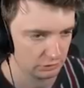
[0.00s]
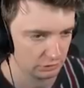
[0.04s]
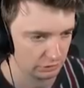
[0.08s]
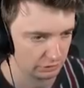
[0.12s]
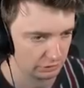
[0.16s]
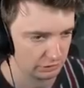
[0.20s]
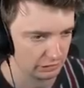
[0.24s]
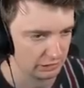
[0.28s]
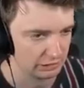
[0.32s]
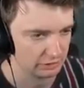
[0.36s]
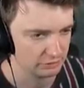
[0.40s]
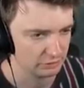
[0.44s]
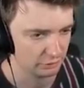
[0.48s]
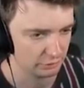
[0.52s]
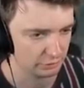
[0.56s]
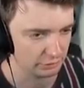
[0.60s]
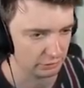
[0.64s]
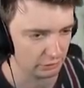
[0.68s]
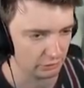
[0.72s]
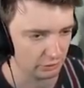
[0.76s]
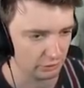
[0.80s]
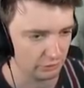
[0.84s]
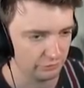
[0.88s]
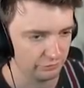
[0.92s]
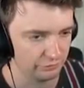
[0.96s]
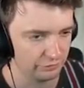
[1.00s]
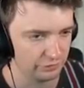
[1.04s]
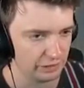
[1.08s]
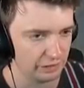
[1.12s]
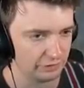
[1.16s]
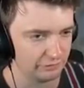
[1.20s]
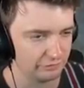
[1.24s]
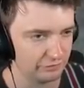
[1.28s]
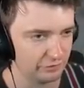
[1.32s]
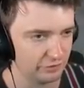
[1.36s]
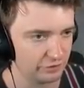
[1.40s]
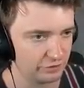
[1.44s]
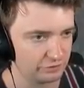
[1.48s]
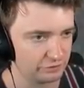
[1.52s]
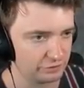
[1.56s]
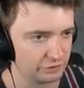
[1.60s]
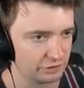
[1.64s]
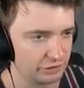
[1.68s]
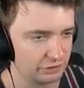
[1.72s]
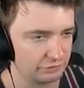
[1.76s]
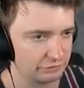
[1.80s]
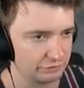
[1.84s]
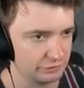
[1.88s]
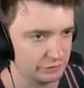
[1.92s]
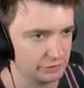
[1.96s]
Okay, going low for that first
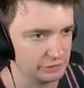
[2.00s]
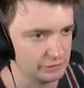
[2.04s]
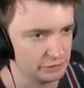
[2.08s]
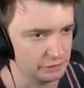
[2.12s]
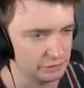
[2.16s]
recovery.